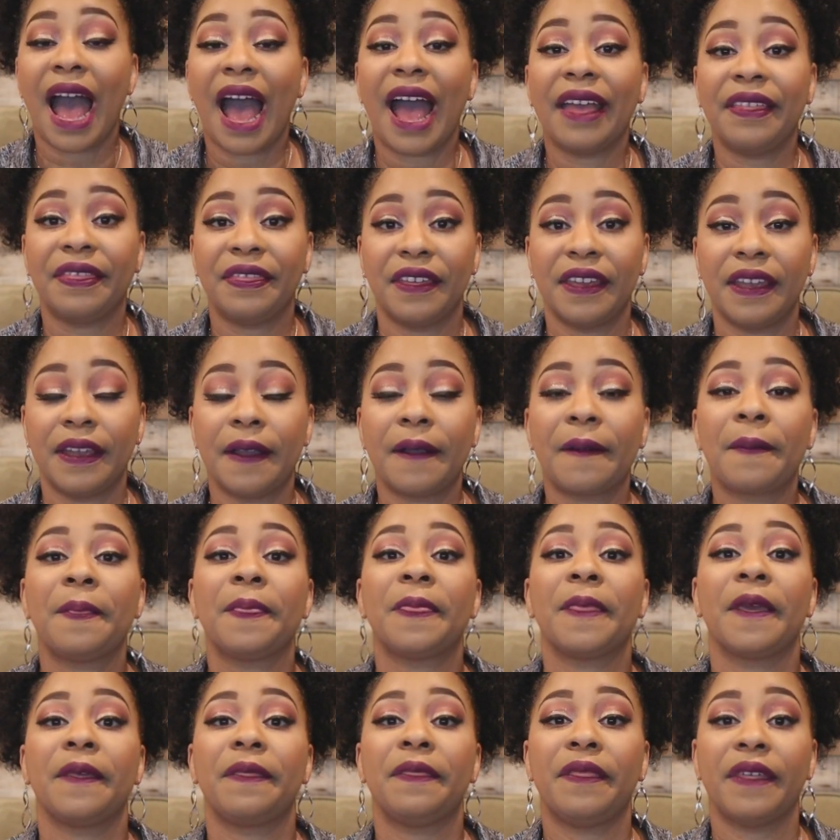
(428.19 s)
I
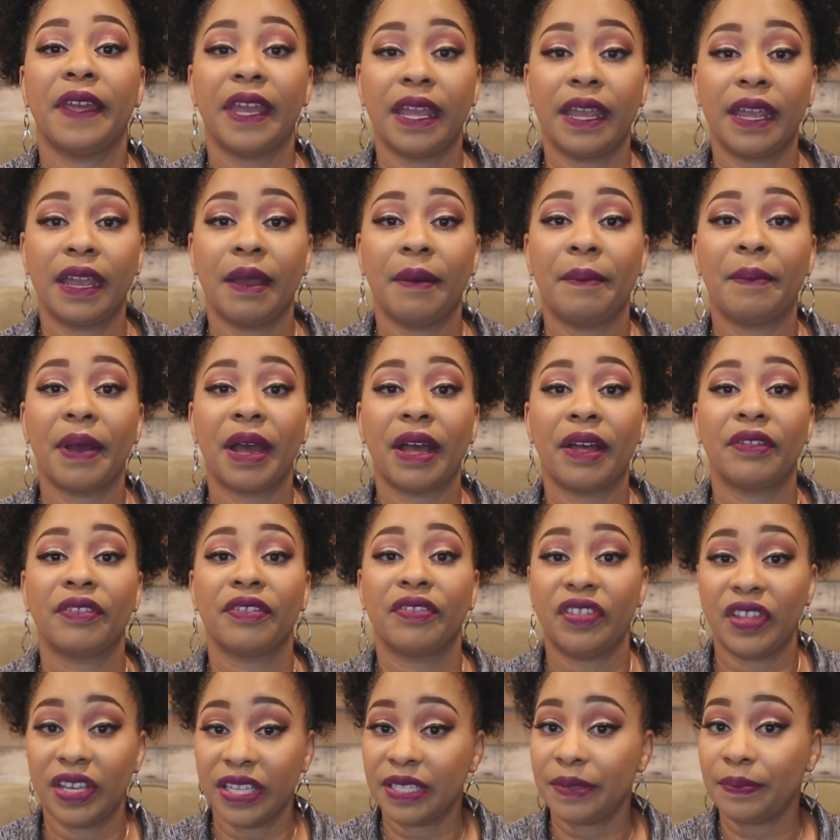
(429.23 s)
think the thing
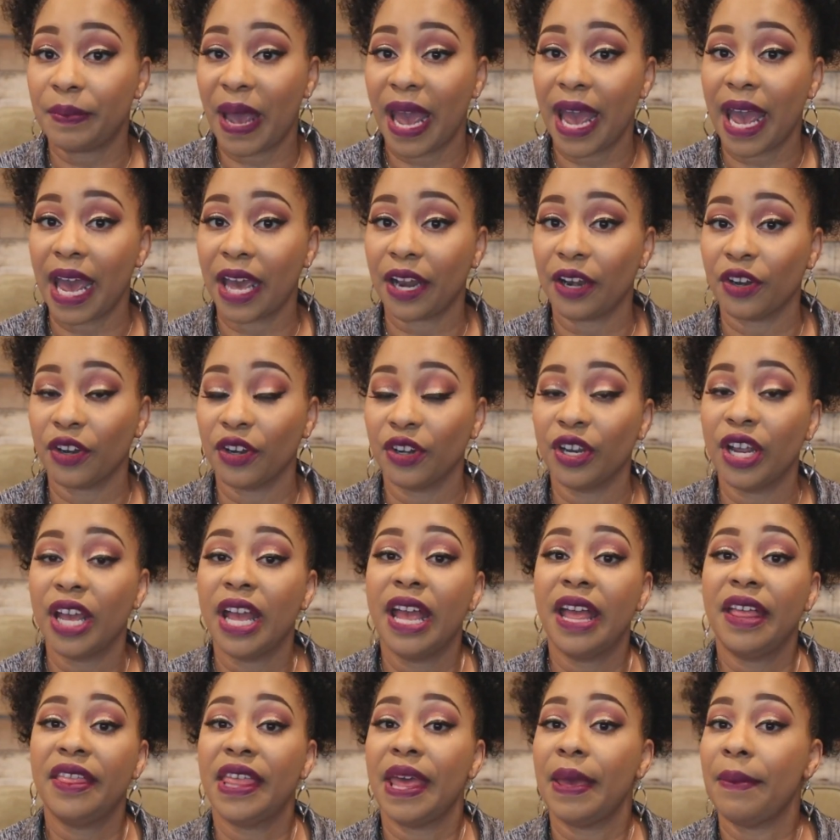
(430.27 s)
about this pattern
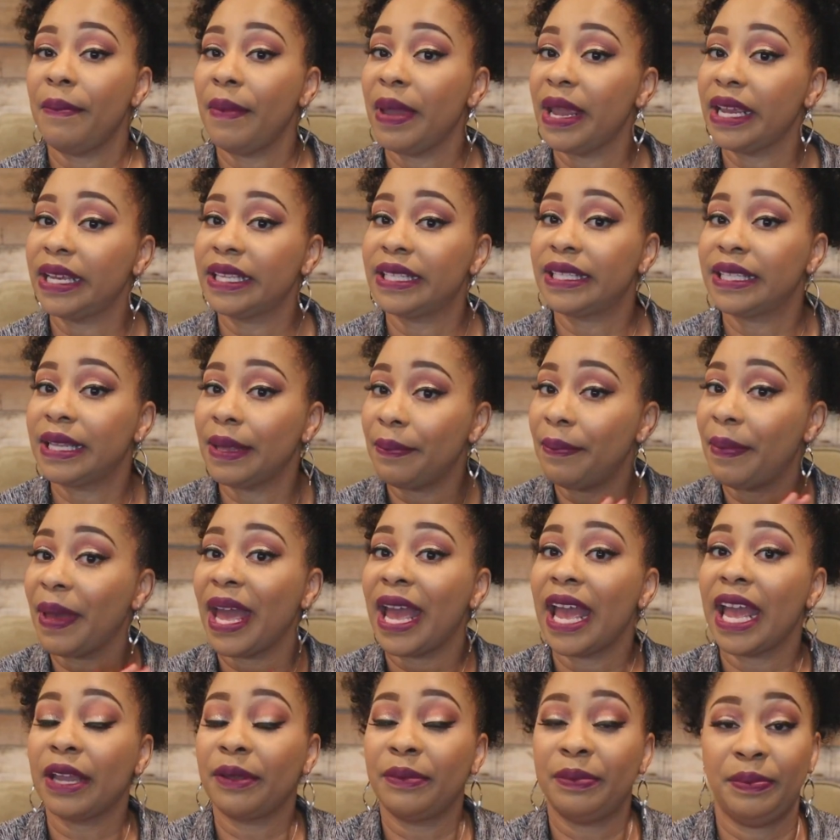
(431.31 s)
that makes the
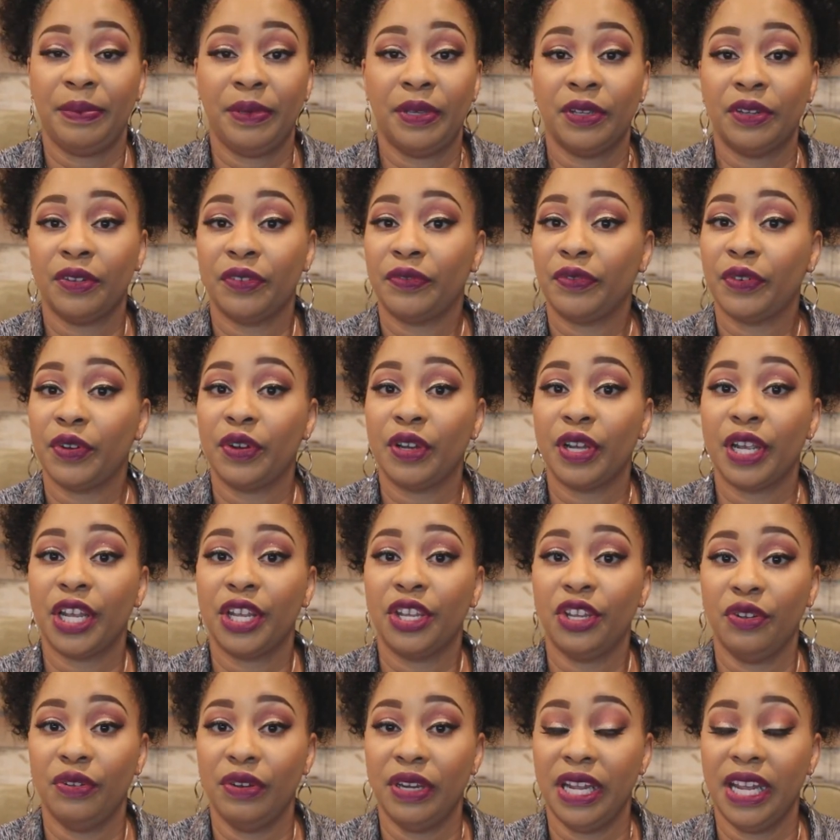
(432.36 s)
bag beautiful
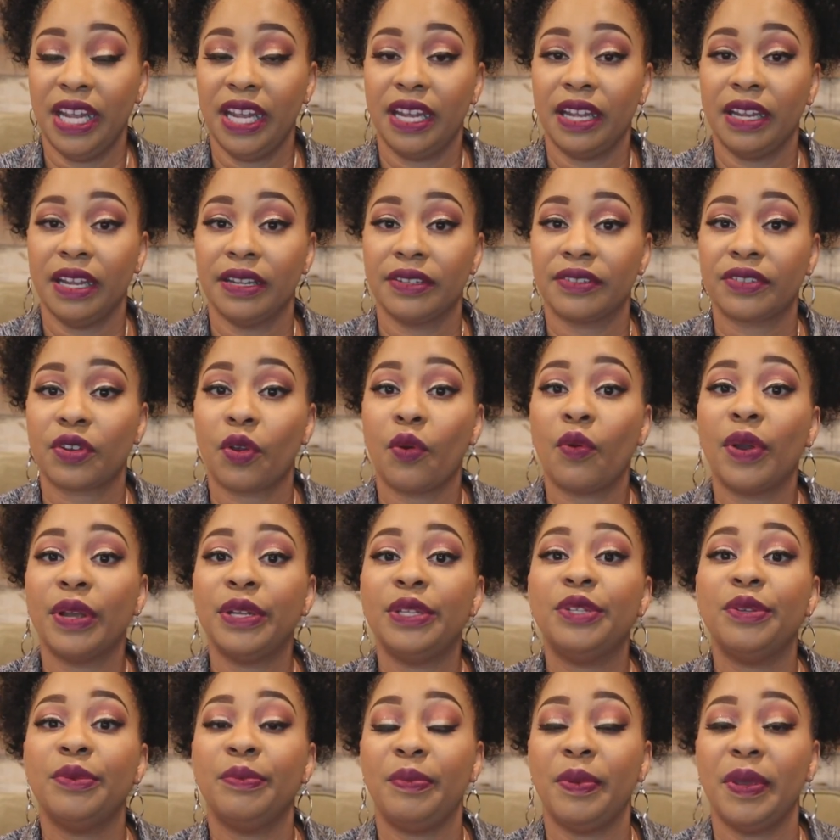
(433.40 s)
and unique is
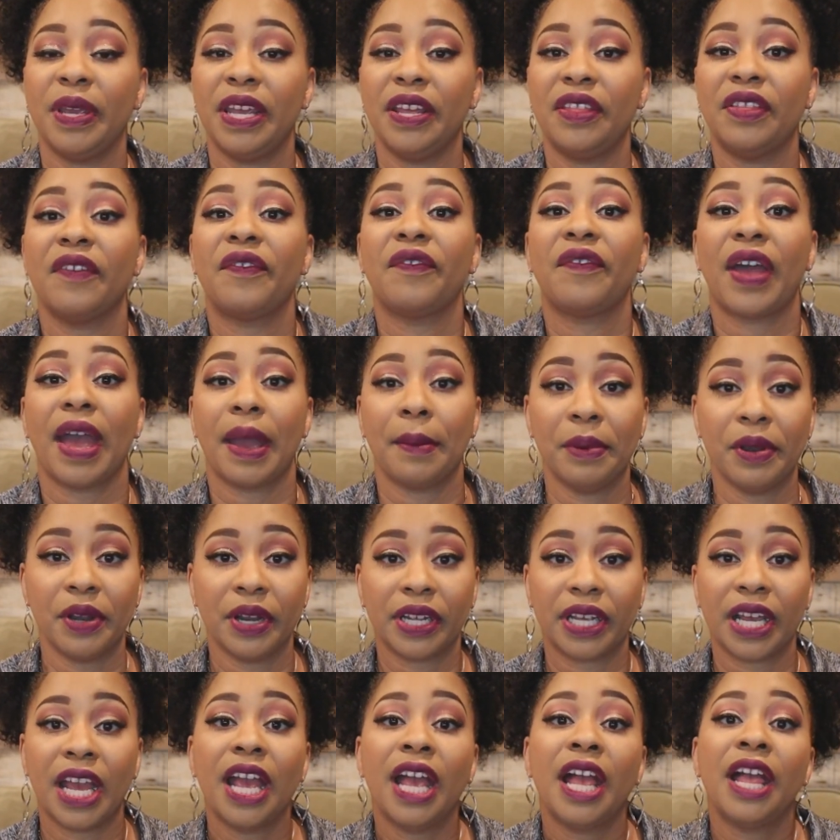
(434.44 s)
going to be the
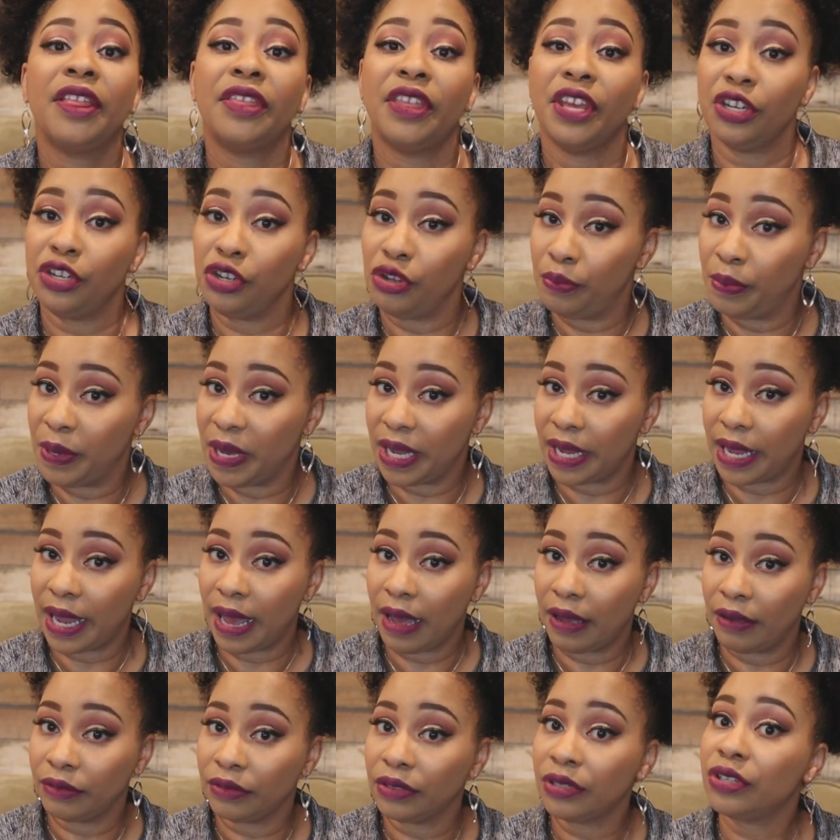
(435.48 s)
fabric that you pick
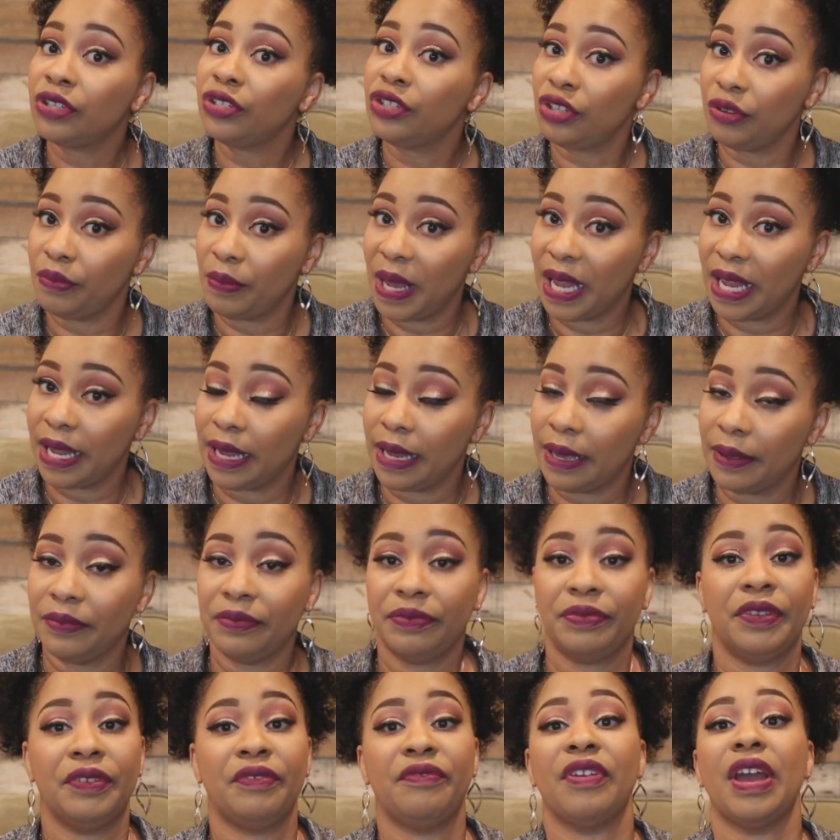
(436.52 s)
out to make it.
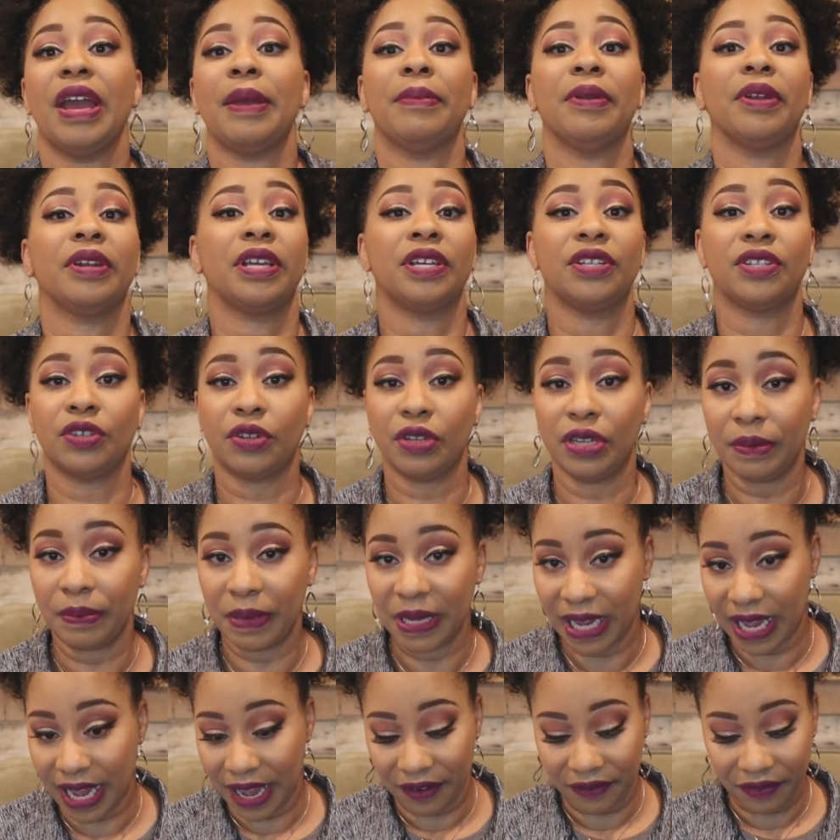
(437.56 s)
The fabric is going to
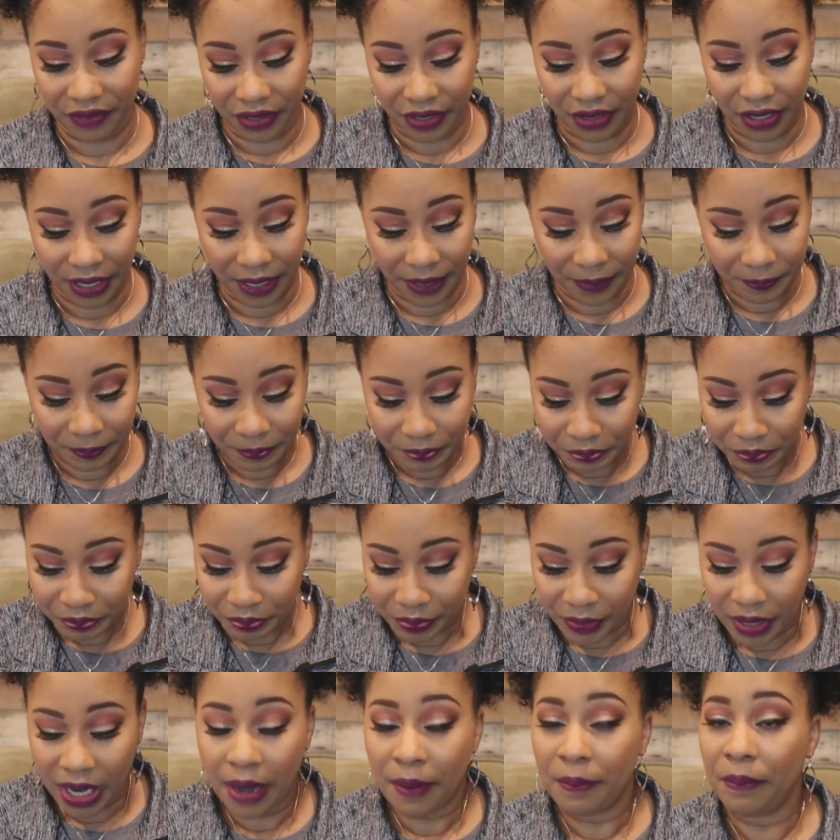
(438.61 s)
be everything,
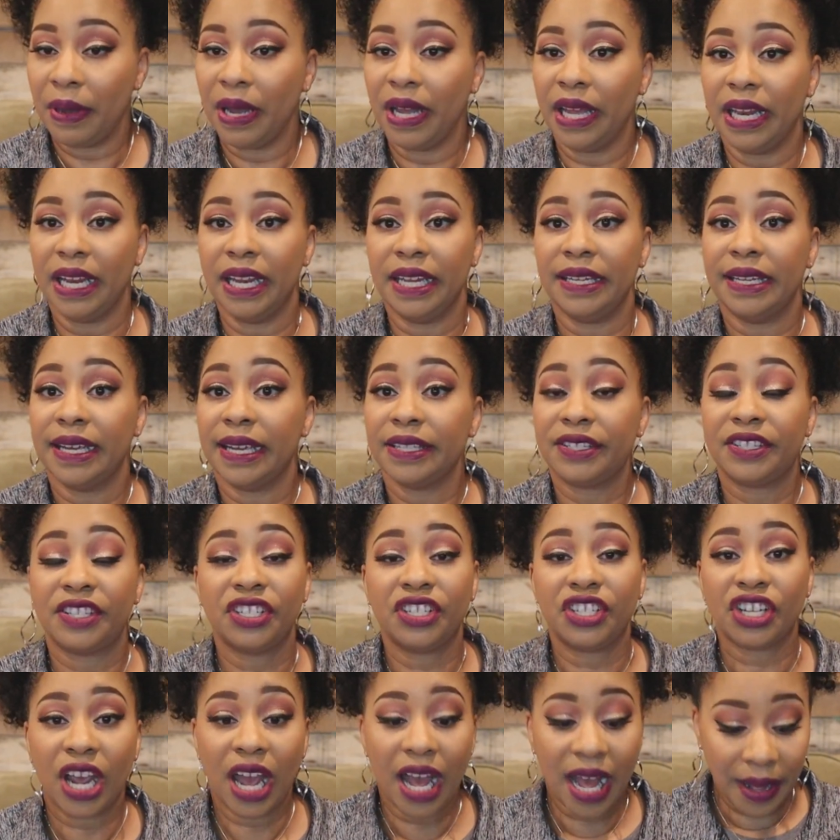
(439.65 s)
but it does
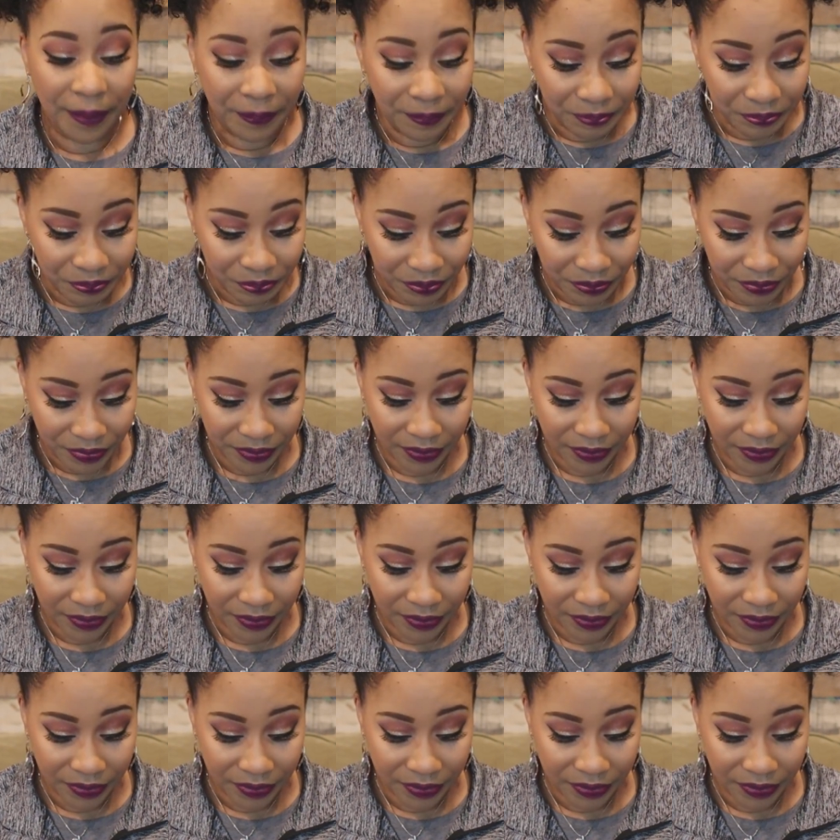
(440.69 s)
the job.